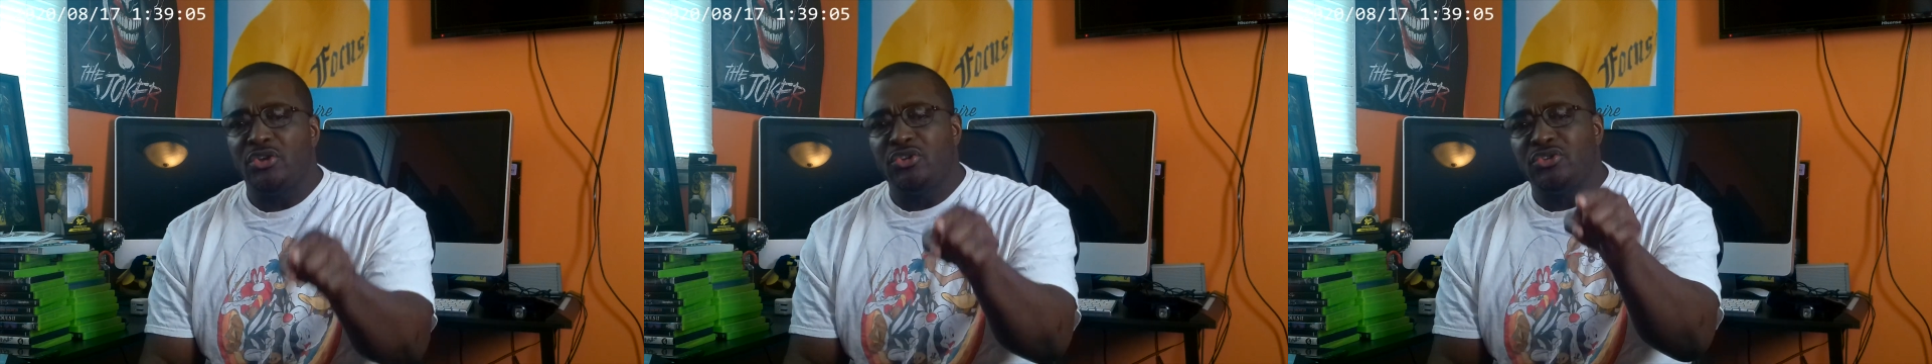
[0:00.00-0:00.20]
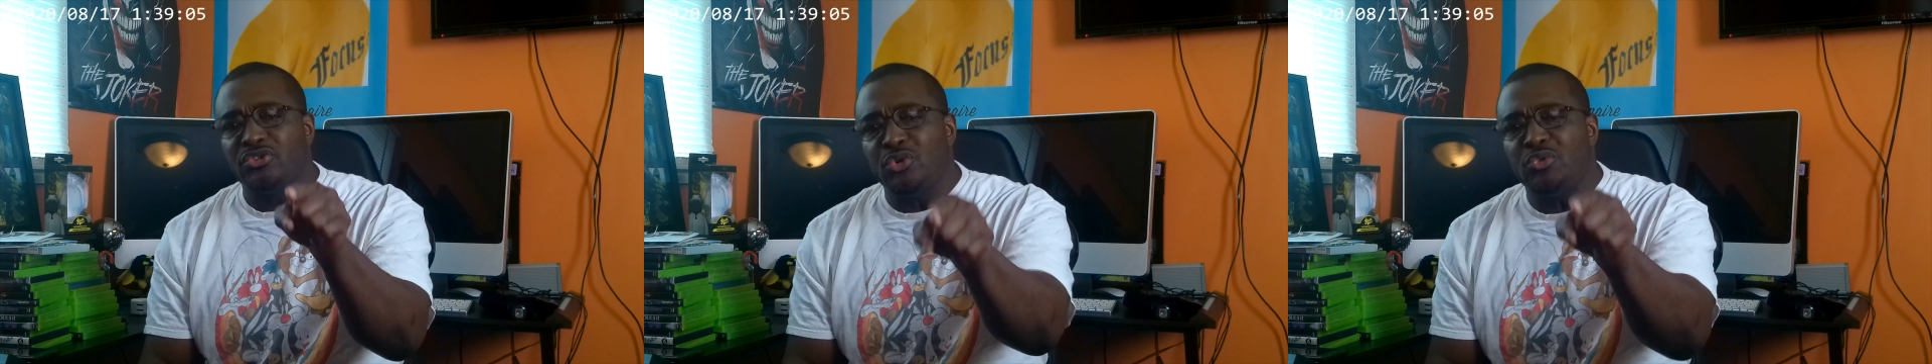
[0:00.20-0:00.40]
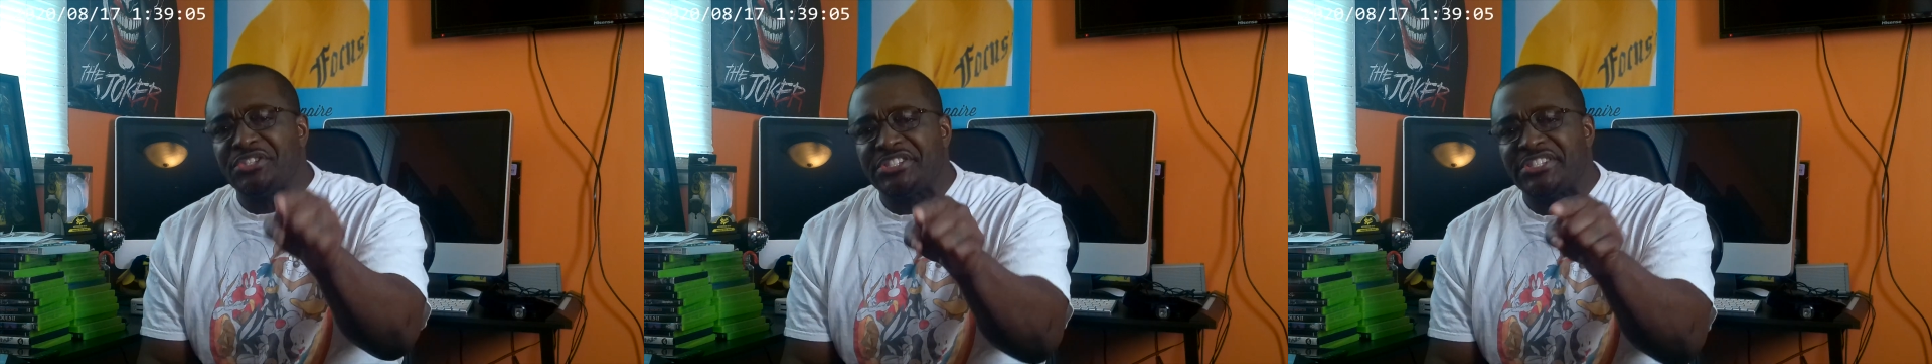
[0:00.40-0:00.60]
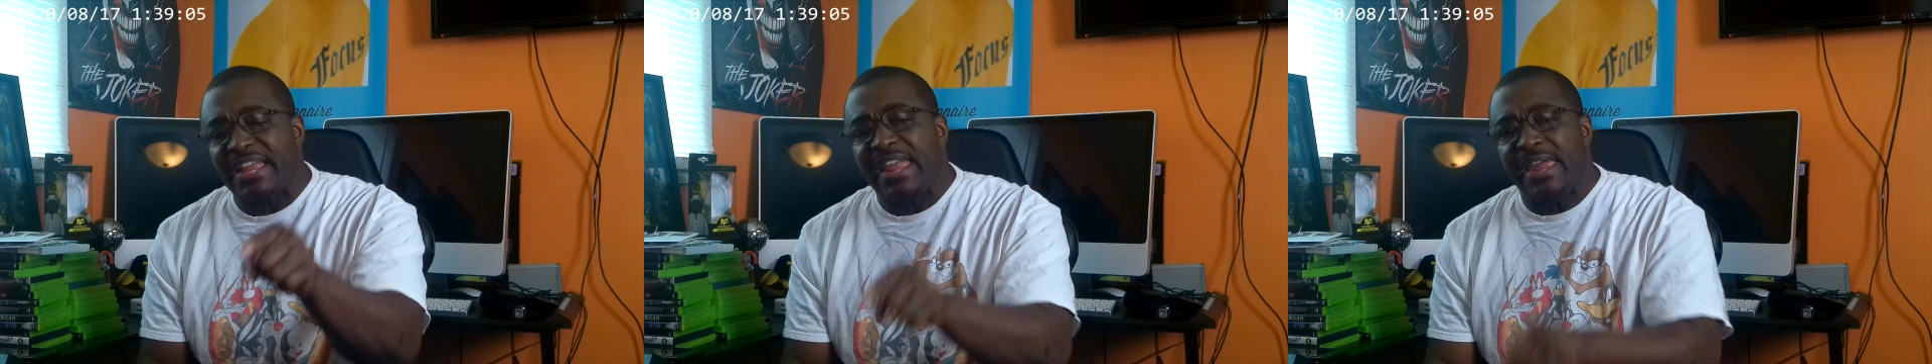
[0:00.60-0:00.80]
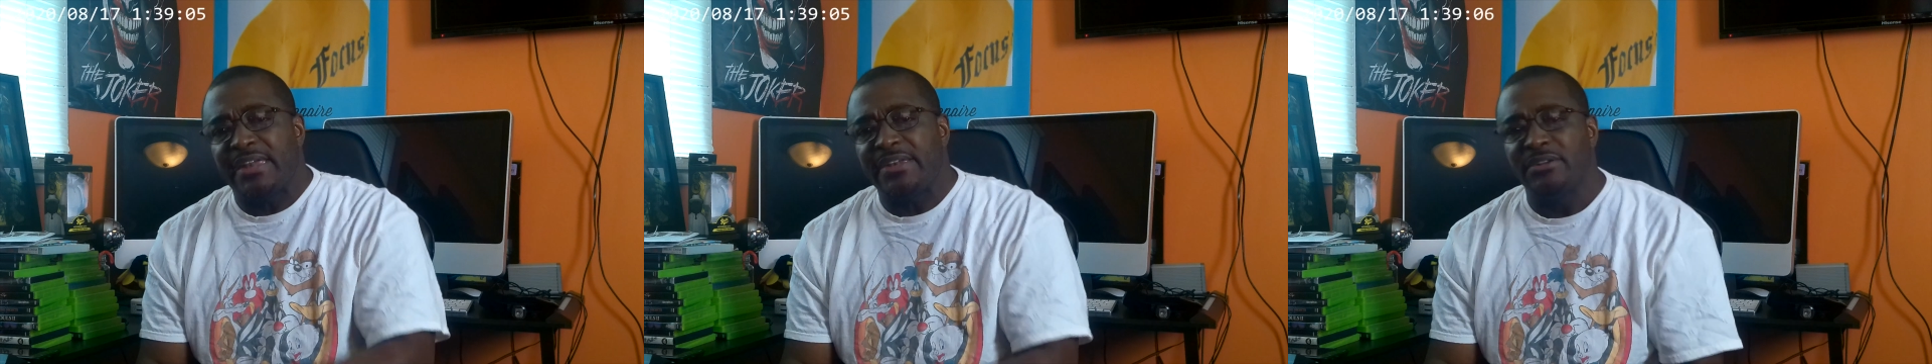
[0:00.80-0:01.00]
You
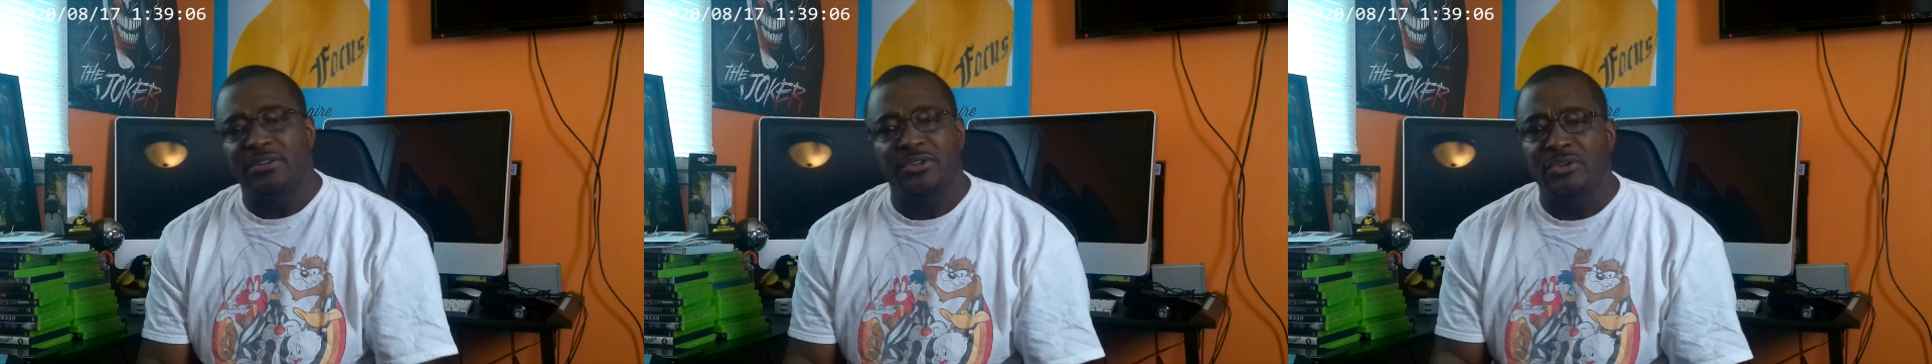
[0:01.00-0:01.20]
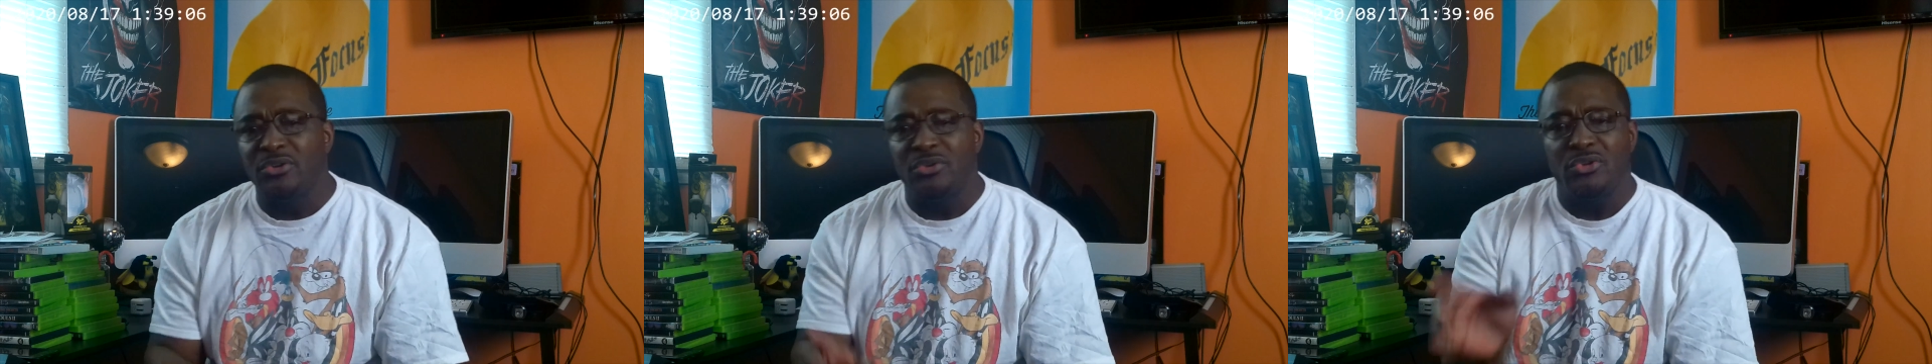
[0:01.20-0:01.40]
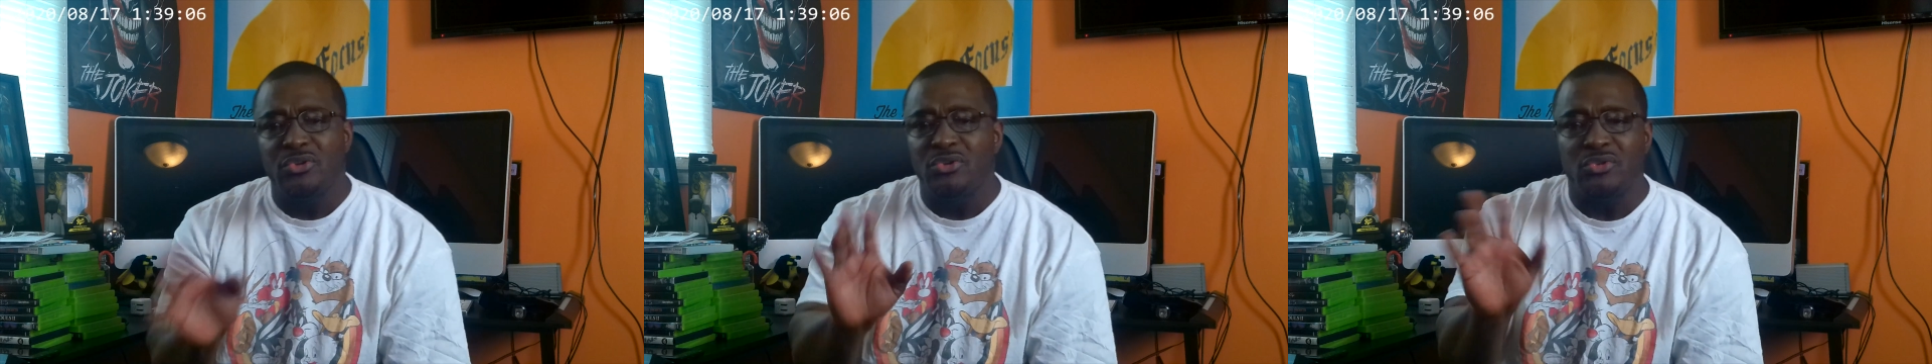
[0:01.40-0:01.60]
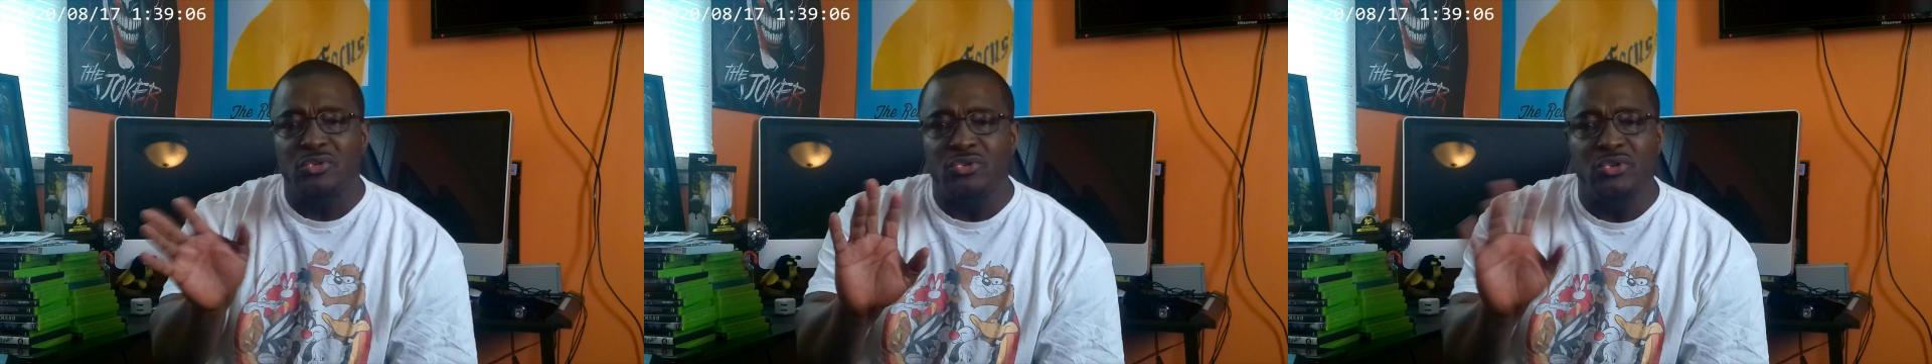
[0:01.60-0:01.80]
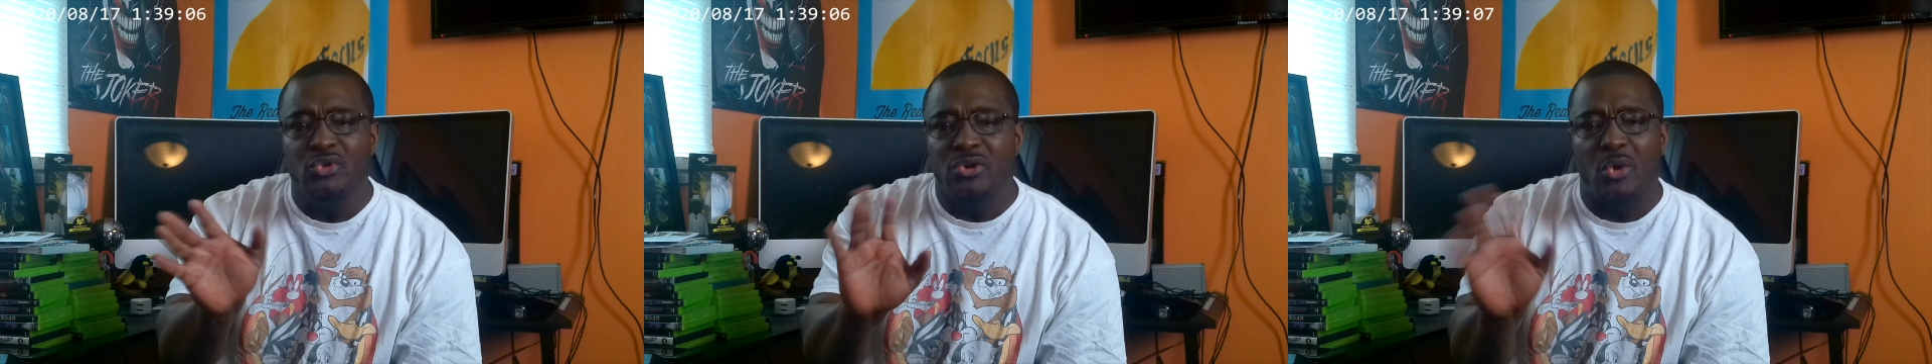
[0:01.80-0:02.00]
see it,
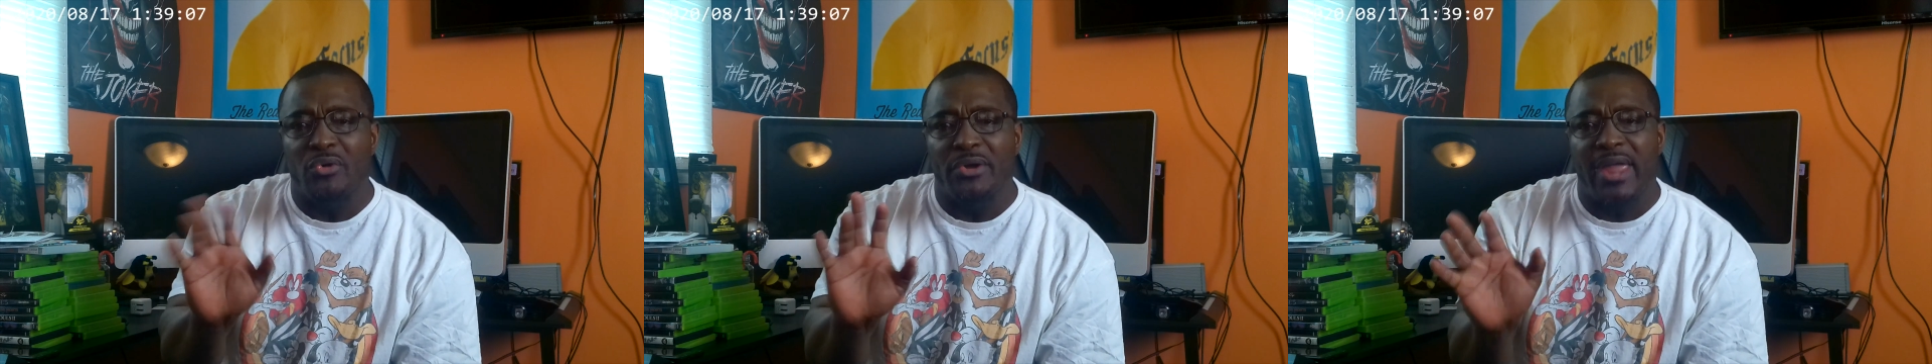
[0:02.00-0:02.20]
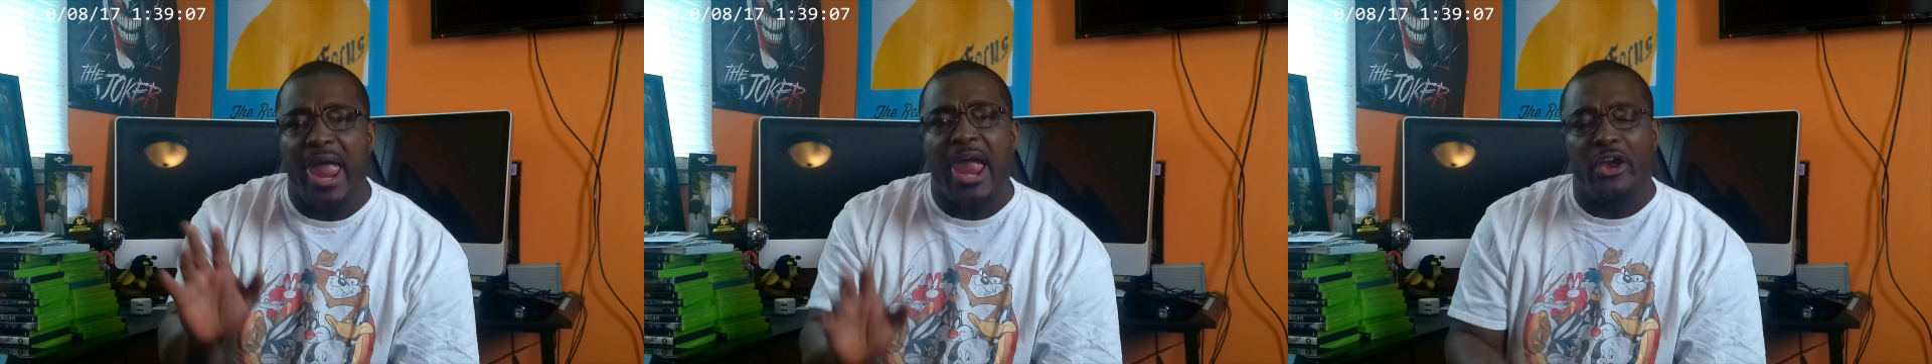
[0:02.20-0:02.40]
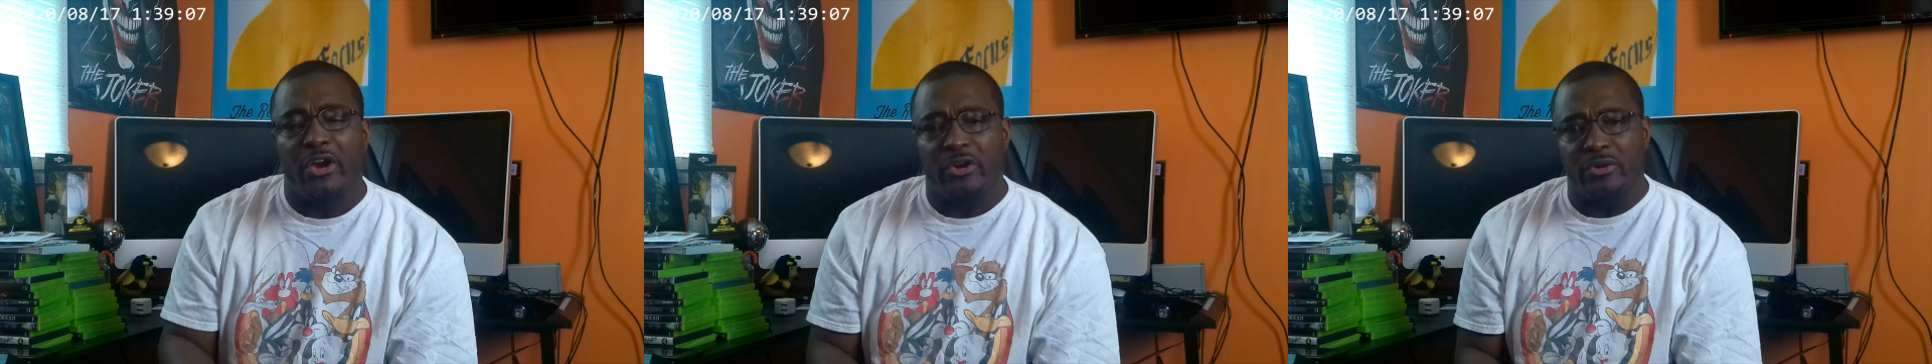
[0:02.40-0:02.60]
you don't care.